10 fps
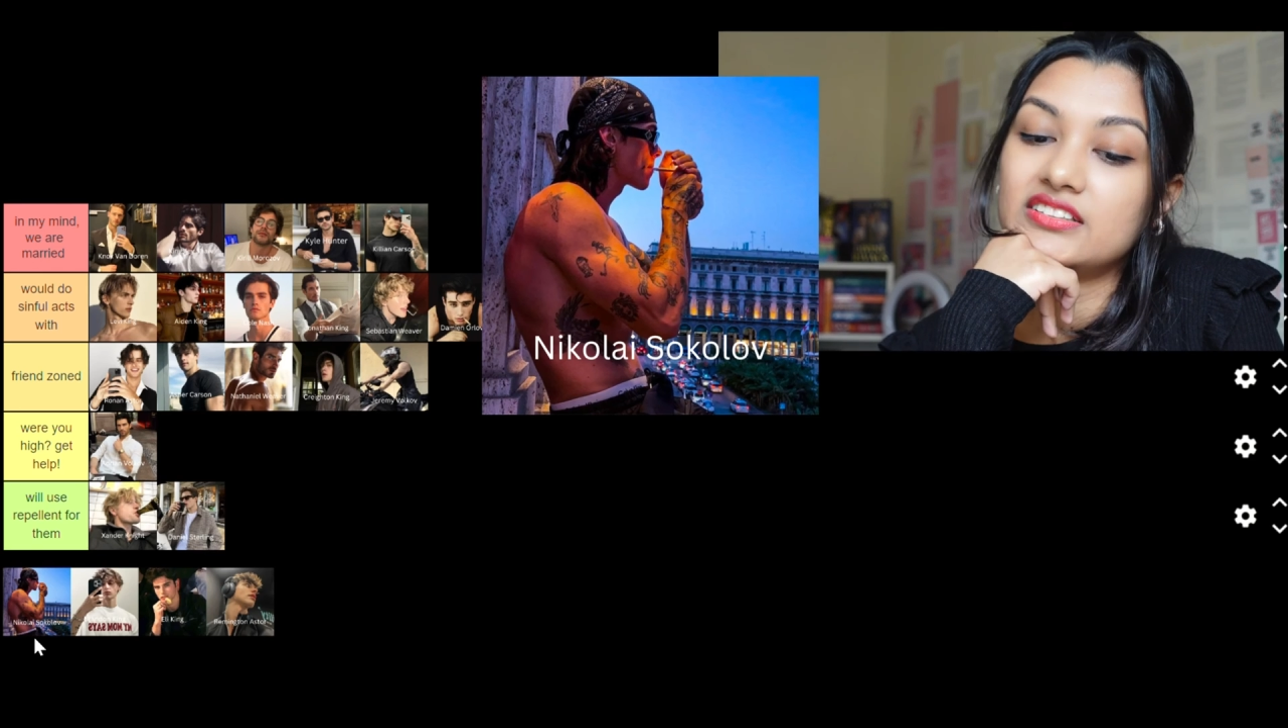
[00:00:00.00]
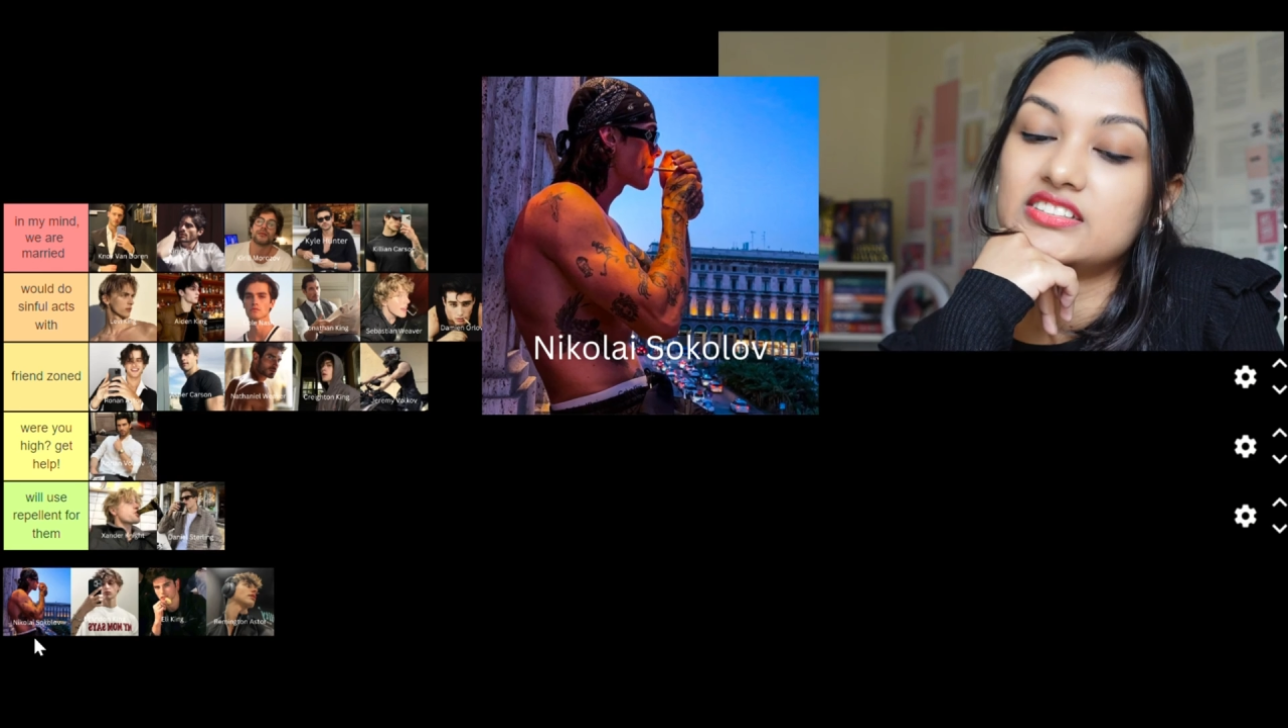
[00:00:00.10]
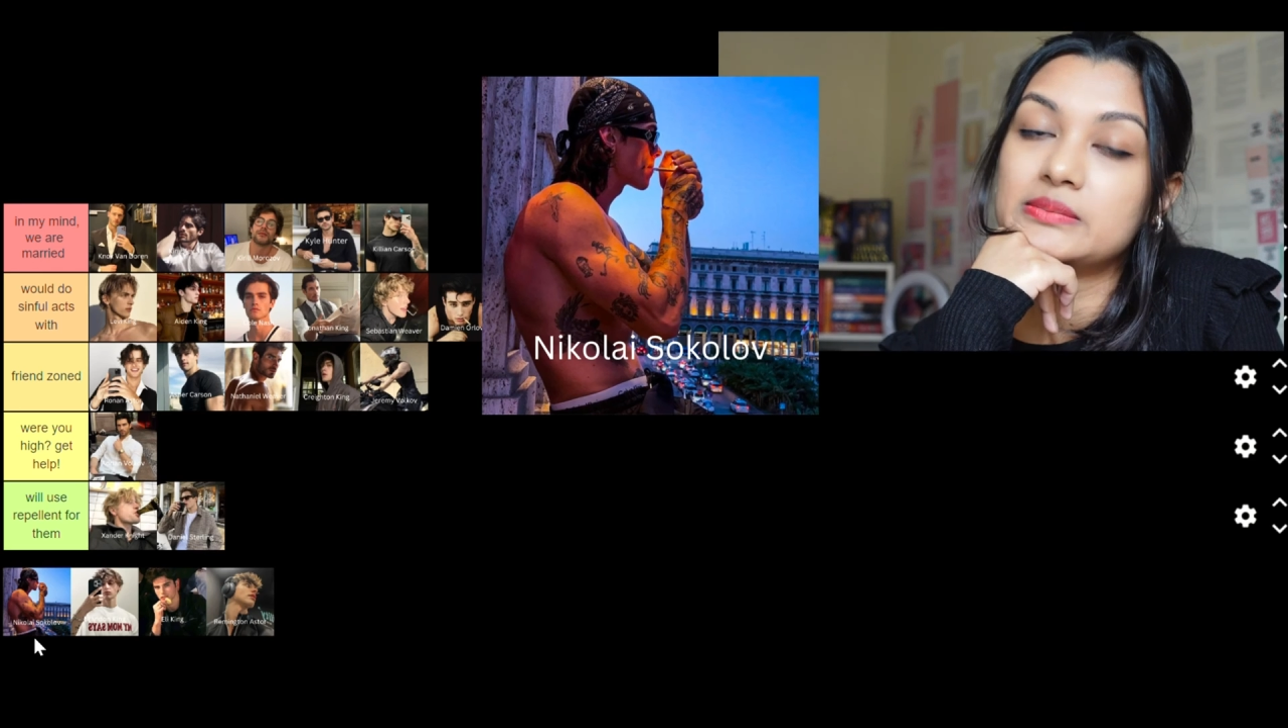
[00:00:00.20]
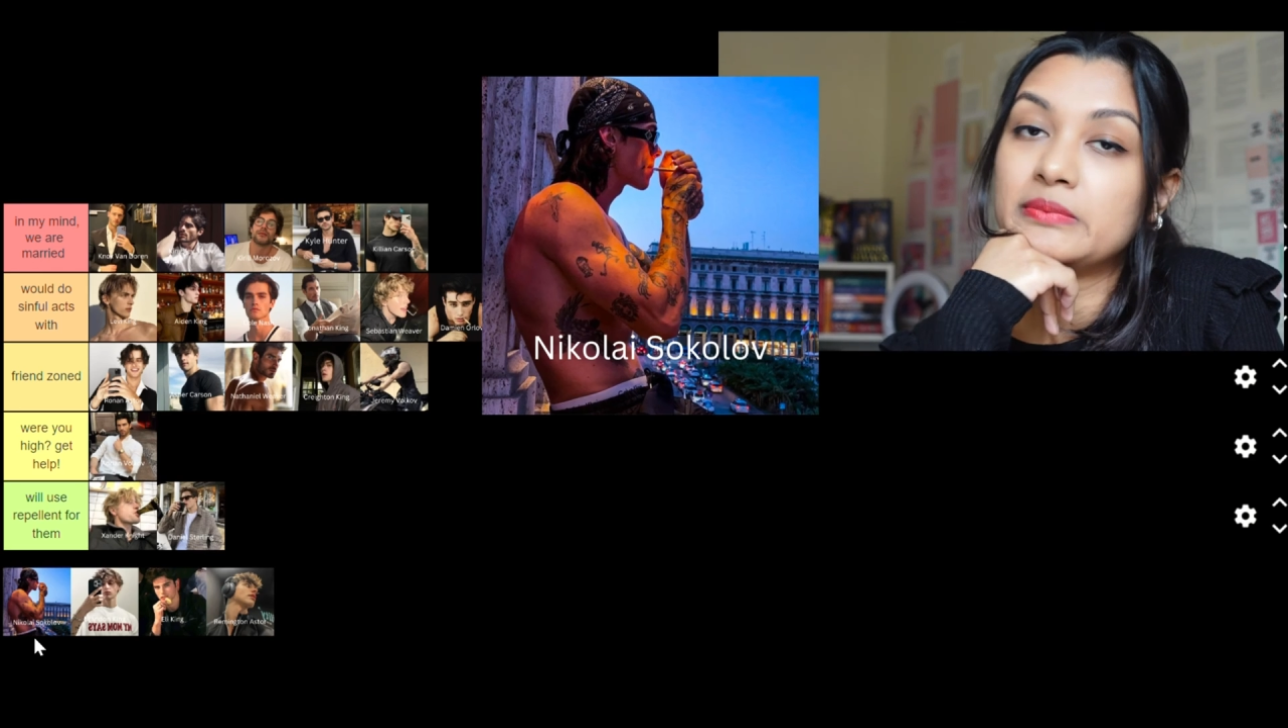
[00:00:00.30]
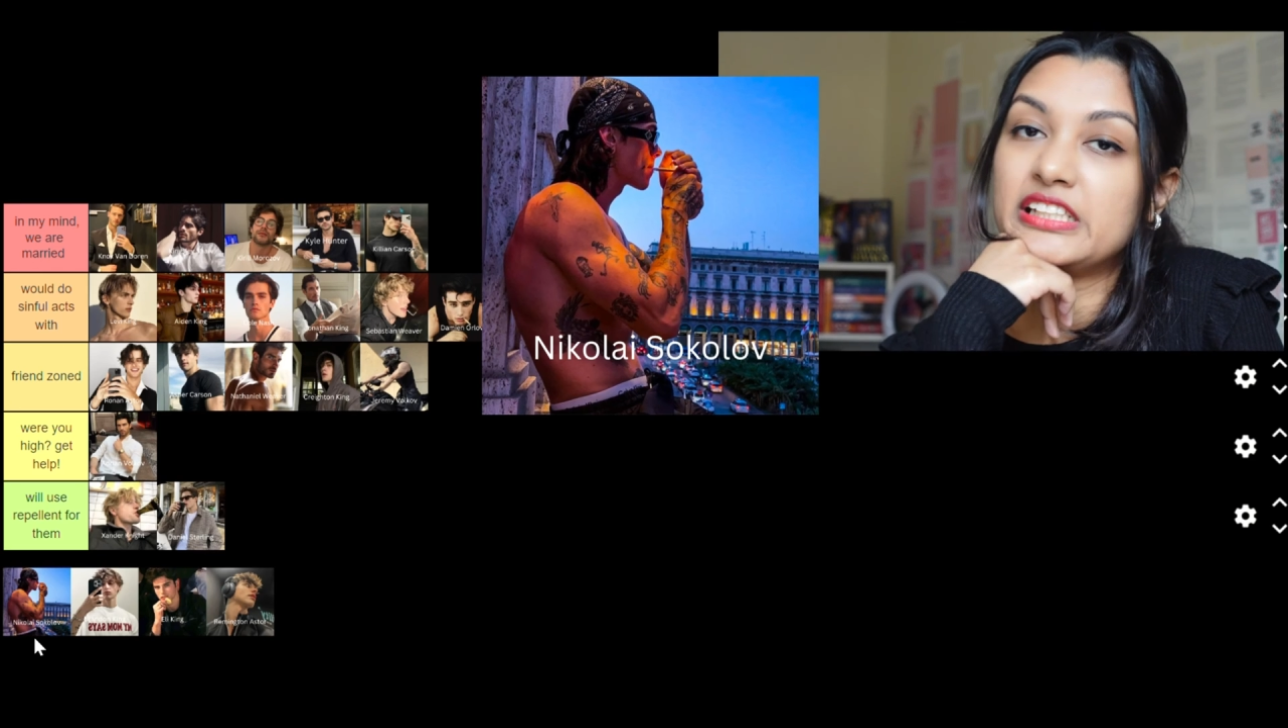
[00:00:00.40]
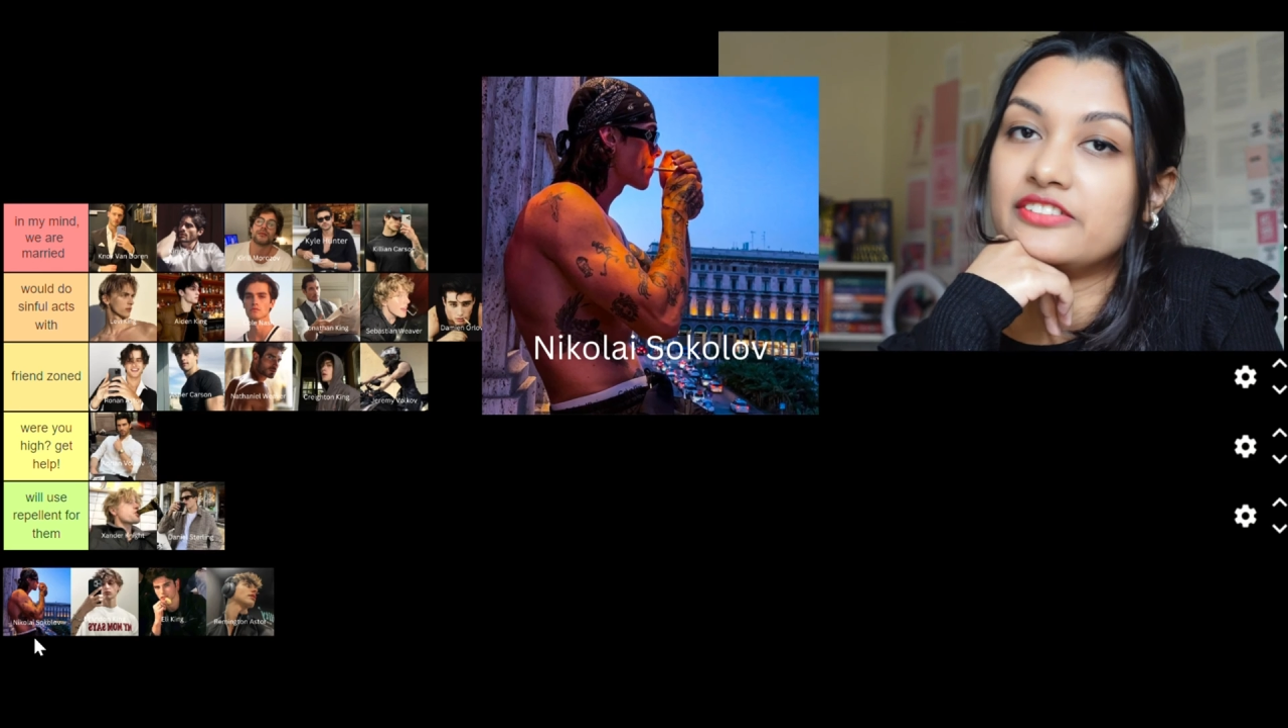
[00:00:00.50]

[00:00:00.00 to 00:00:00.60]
This mini